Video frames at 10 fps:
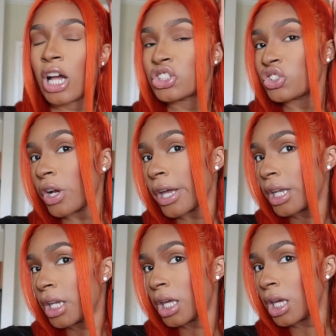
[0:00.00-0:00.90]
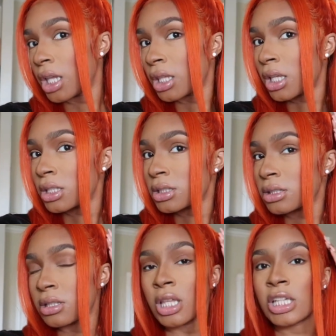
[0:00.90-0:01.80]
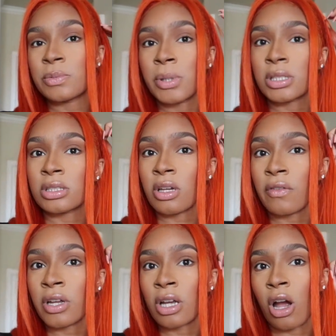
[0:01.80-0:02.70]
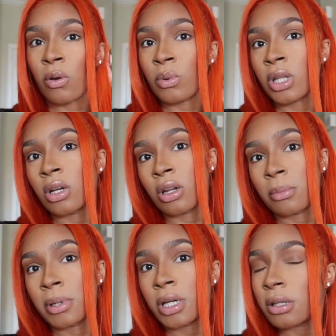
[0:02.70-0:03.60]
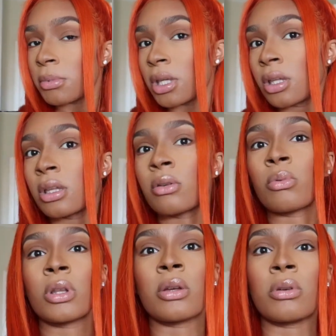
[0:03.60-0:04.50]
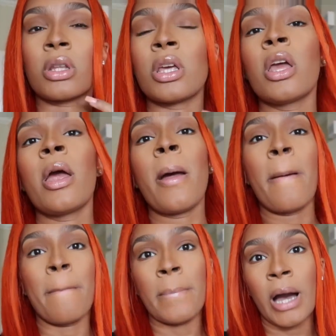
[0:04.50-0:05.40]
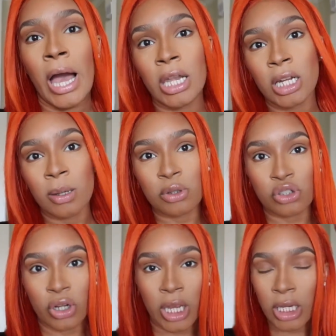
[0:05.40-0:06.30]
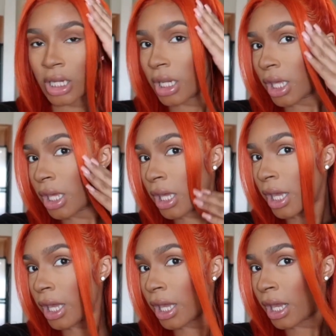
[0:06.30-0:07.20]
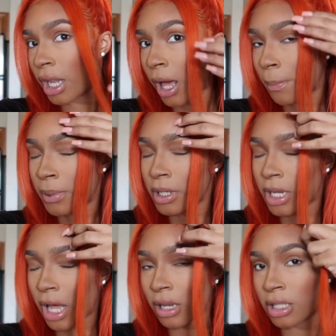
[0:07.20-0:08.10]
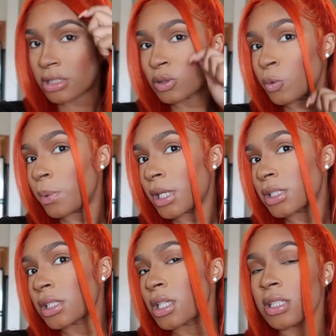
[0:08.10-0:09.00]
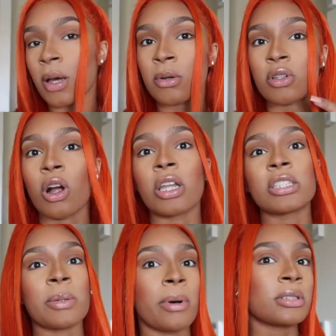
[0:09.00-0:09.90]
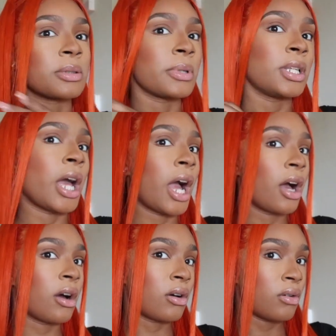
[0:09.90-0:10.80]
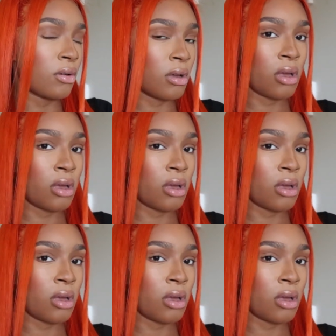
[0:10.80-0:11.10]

I straightened it. These pieces over here are really gonna bug me. Really, really. But I ended up straightening it and I put down these two pieces that was already supposed to be down.